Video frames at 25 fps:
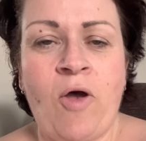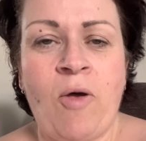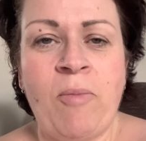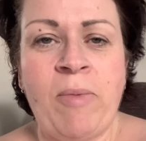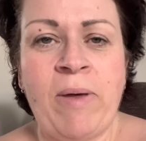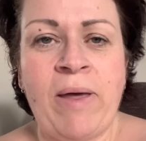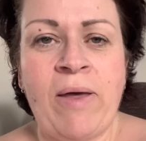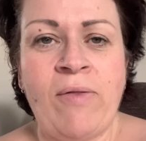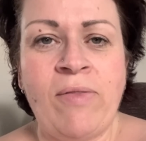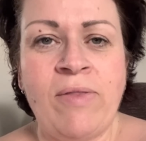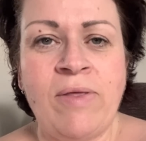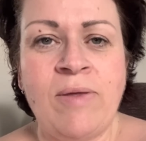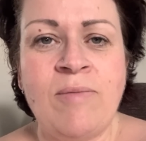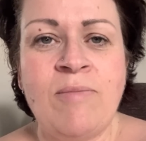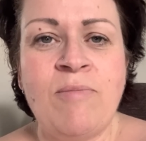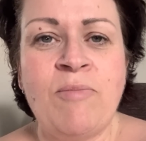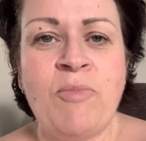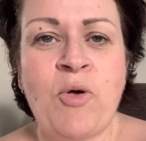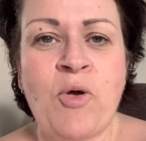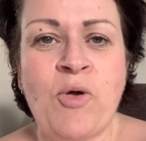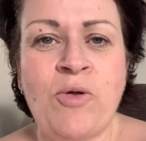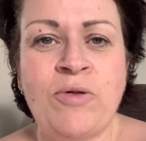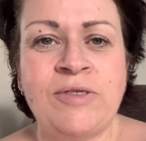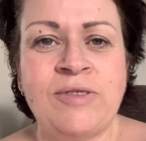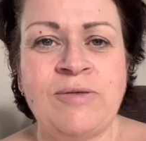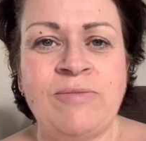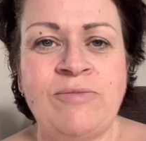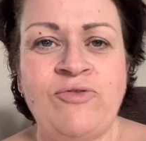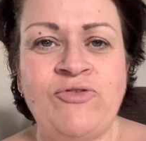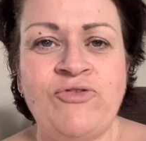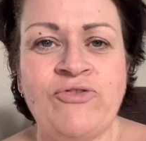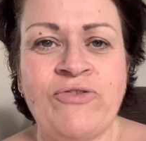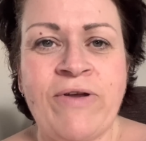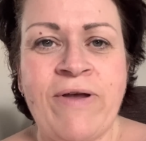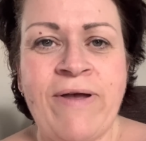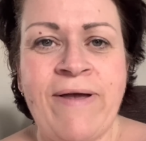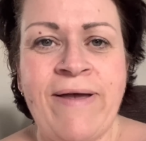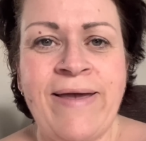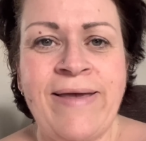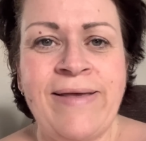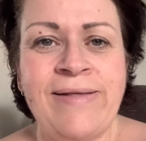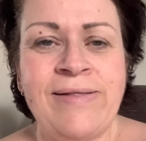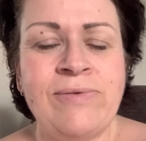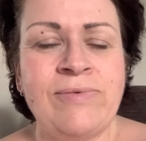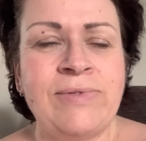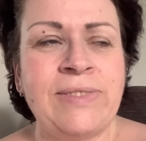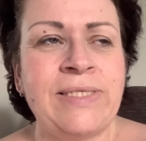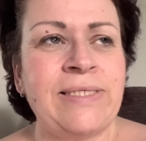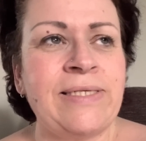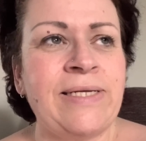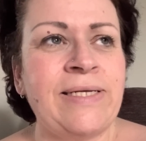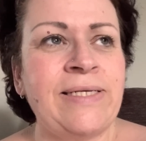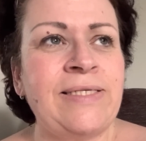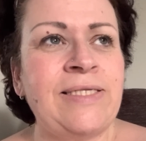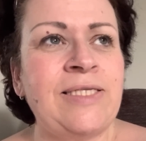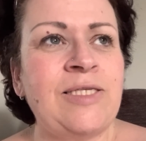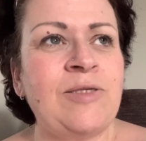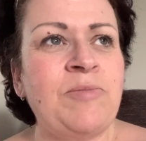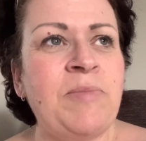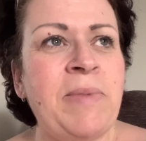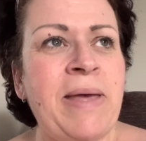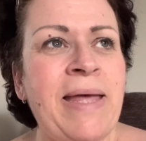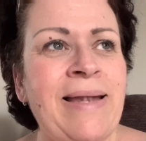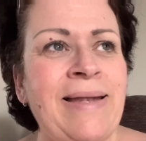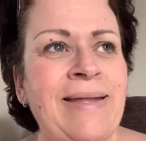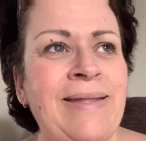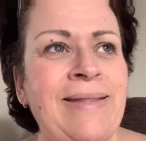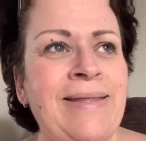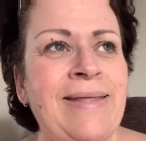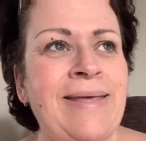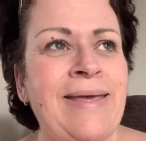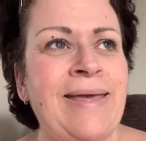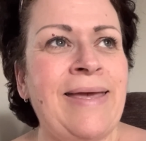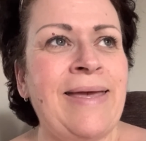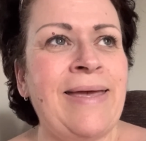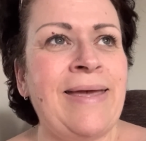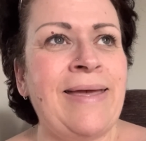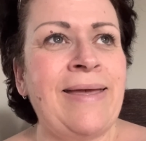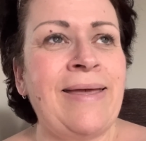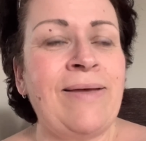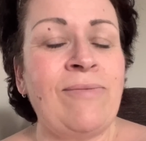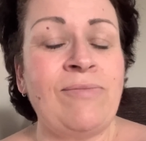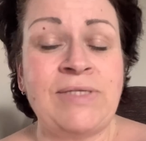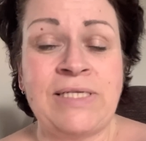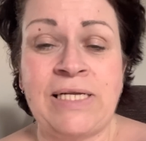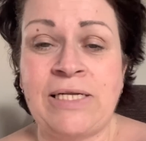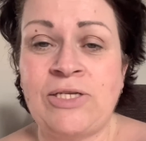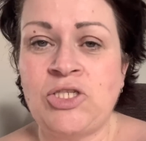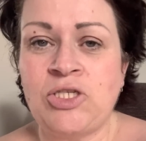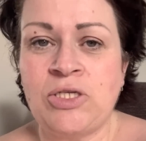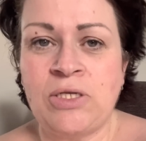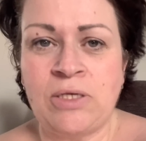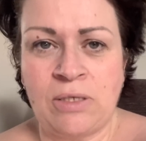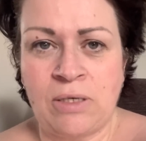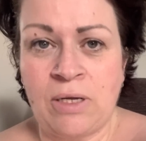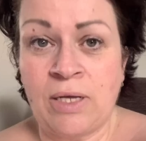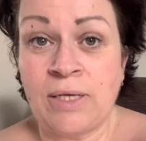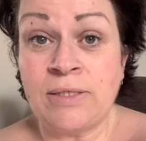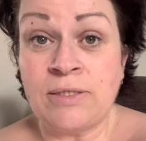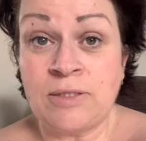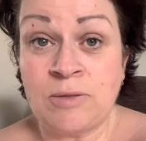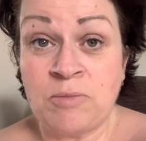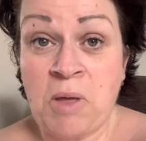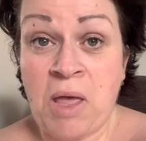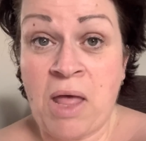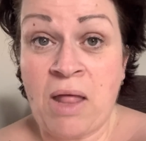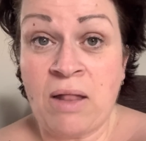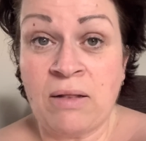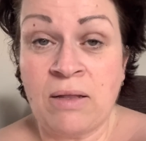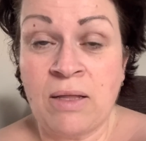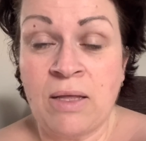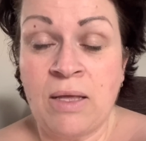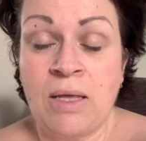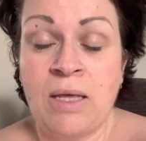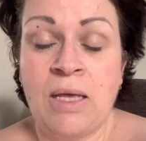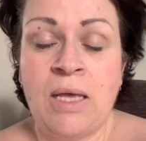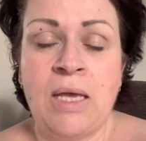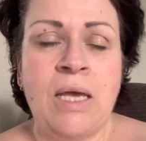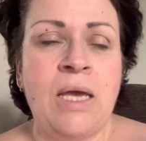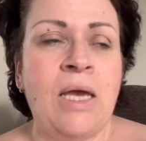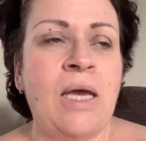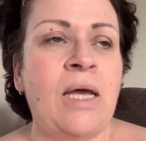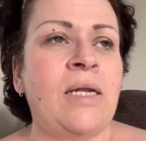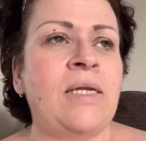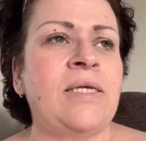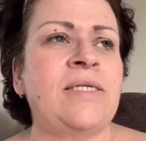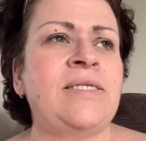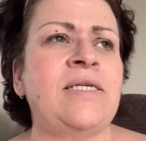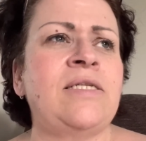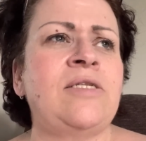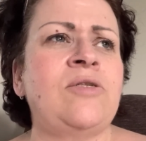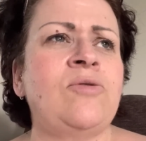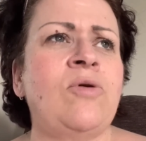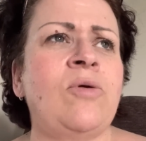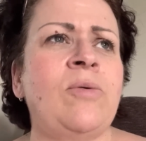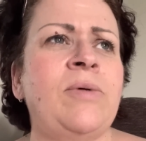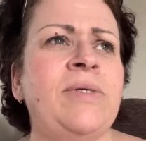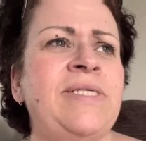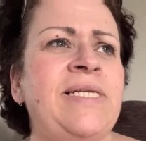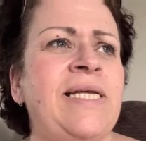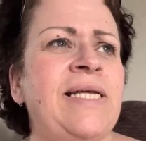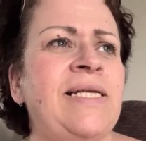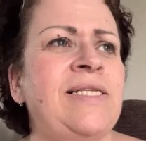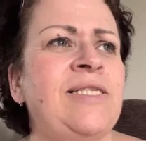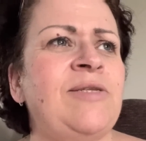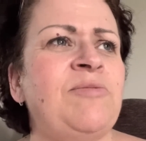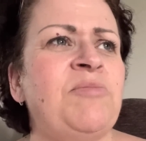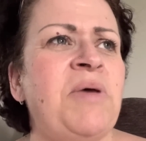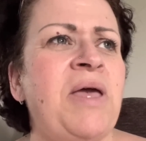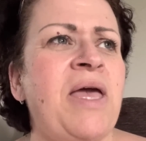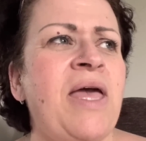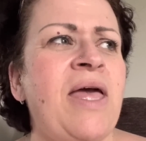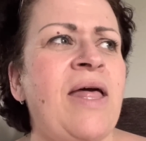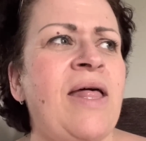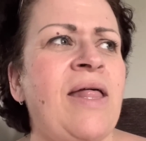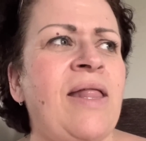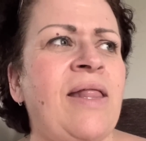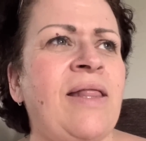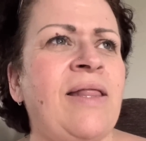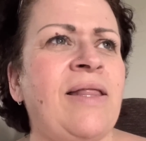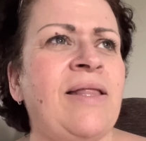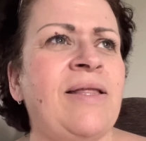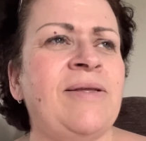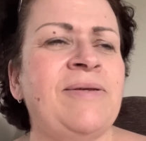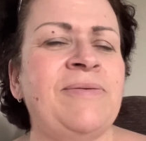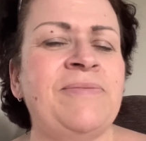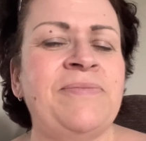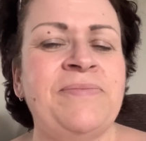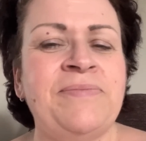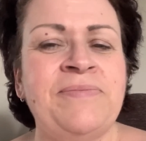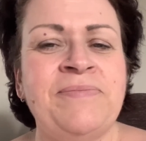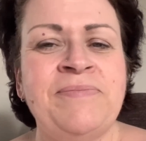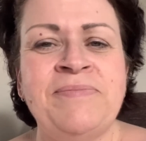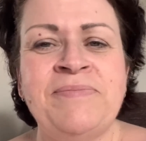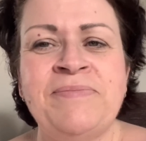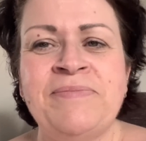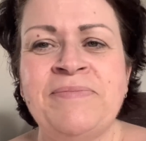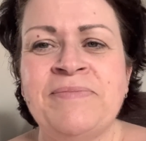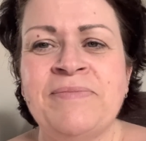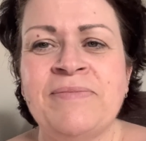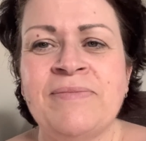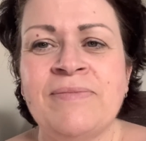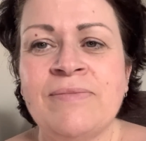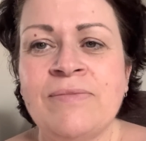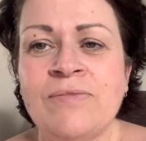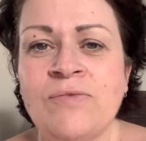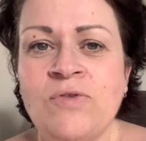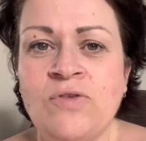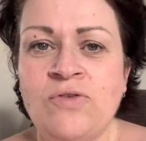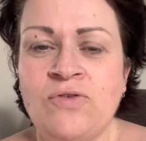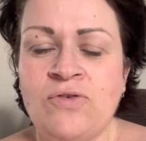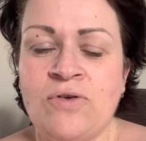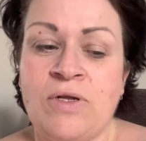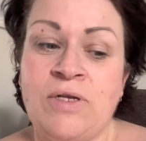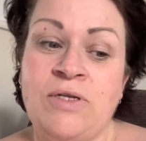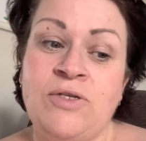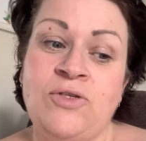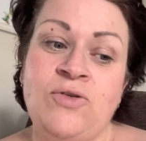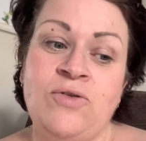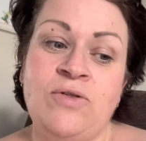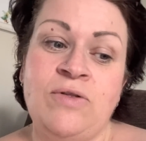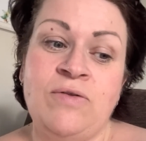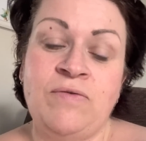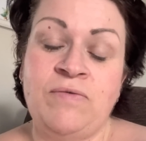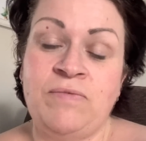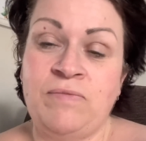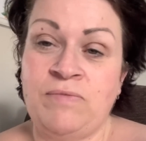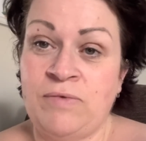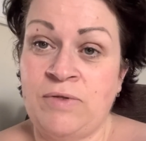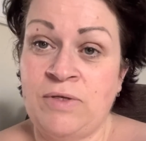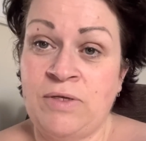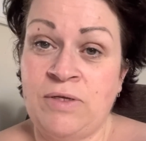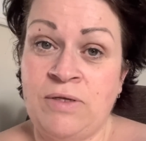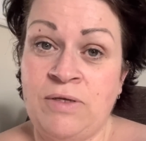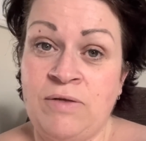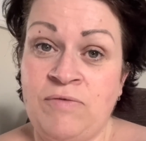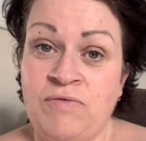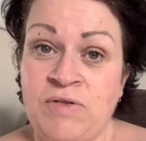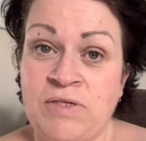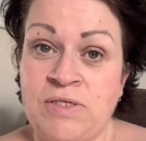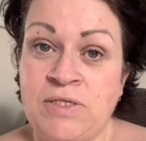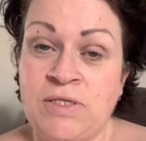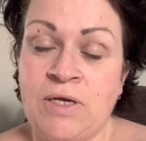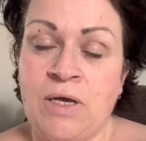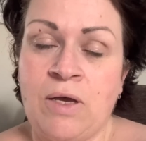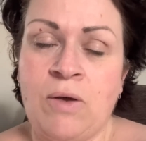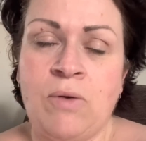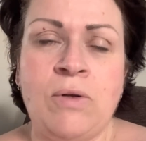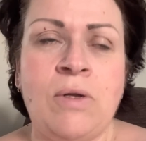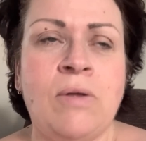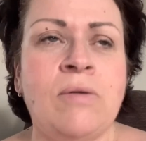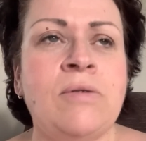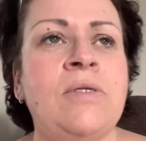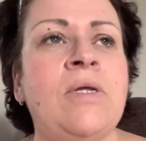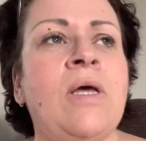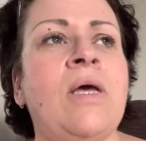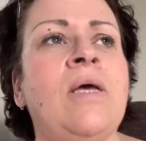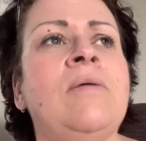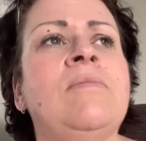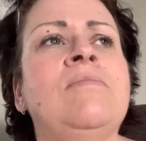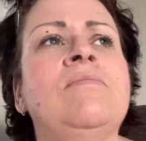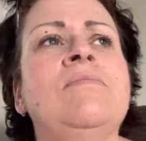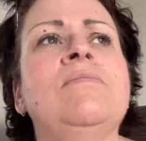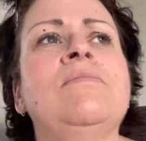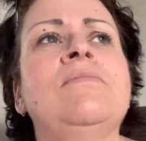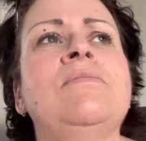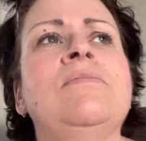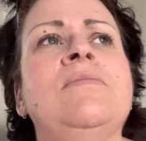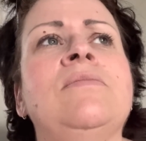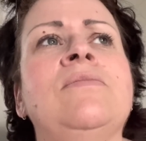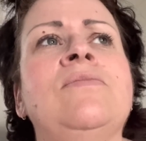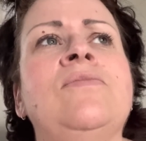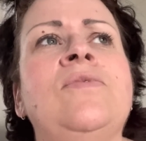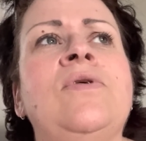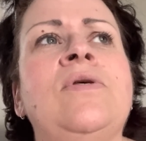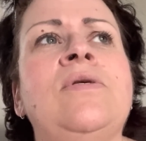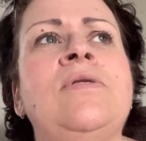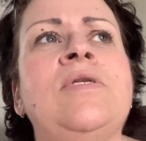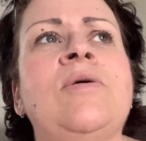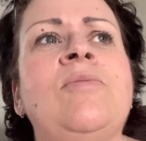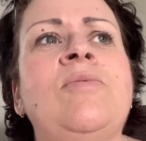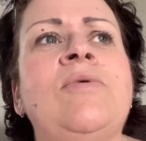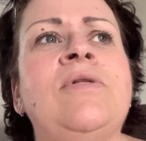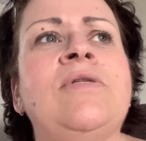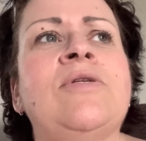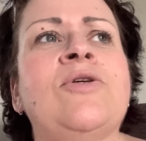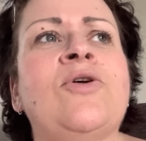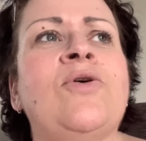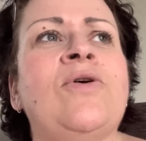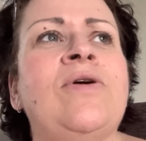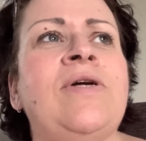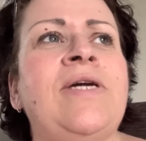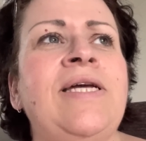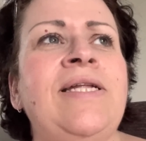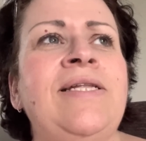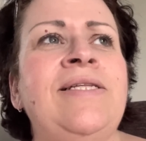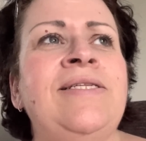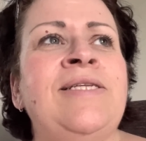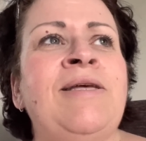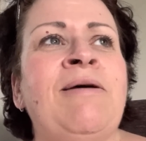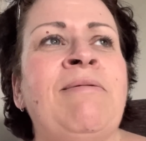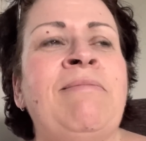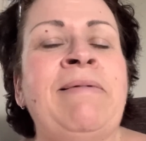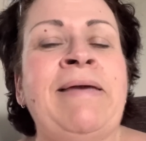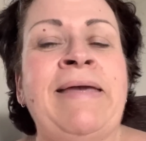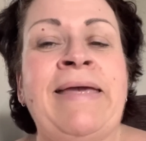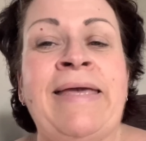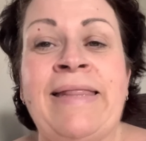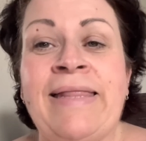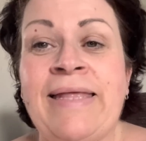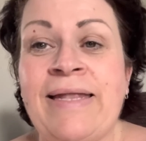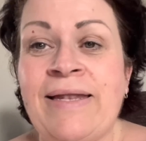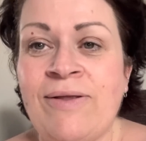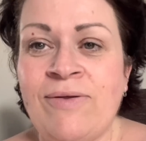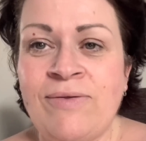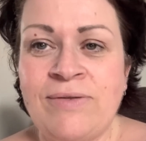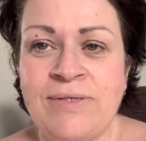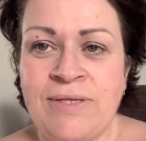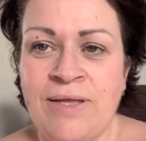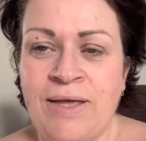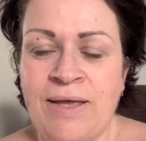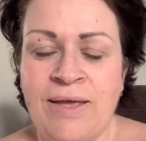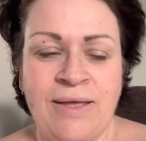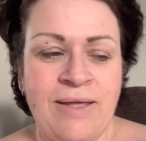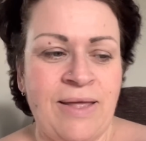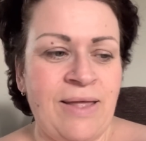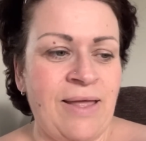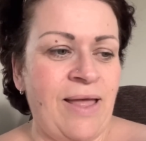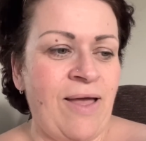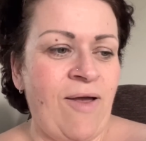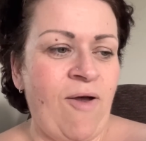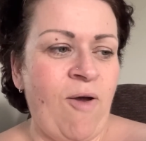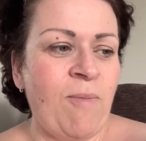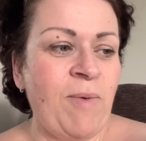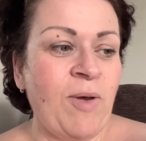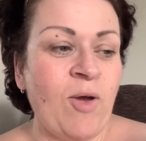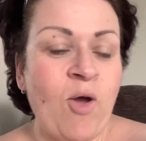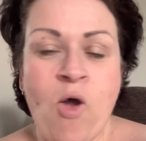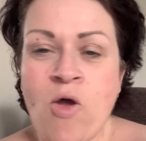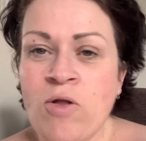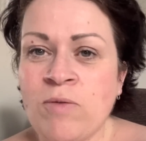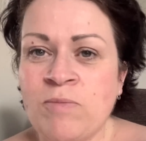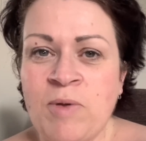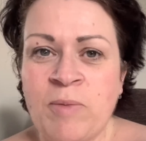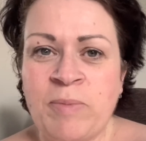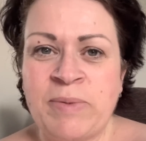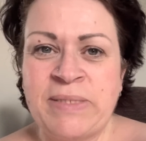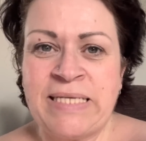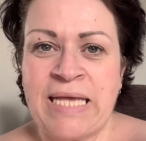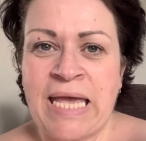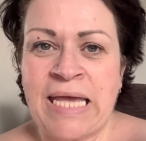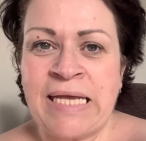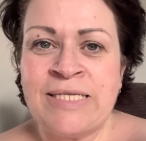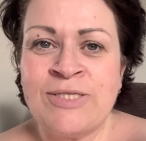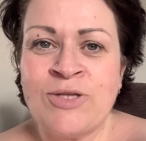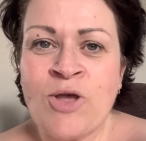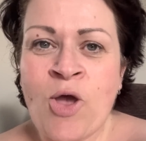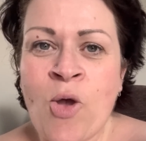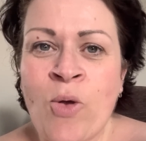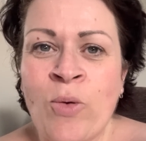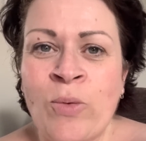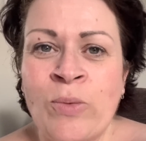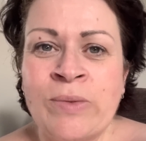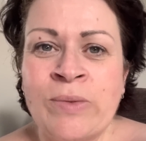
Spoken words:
about them. Boiled them dry. There was a nice smell in the hair. It was actually a nice smell. I said to her, what's that smell? Tried to do the video and I was like, someone's cooking something. And then I was like, oh my God, my potatoes.